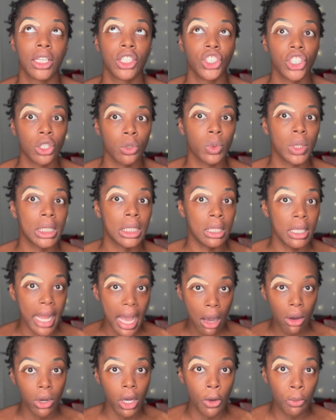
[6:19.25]
she was
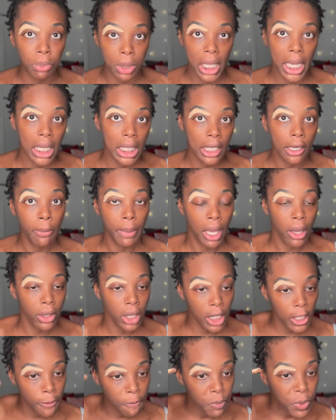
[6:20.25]
now complaining about
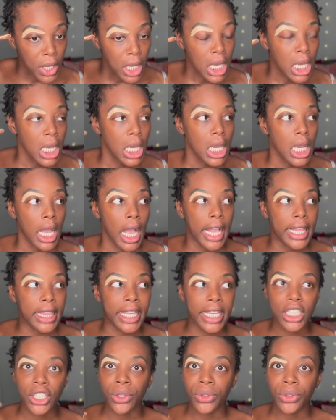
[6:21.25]
it, these are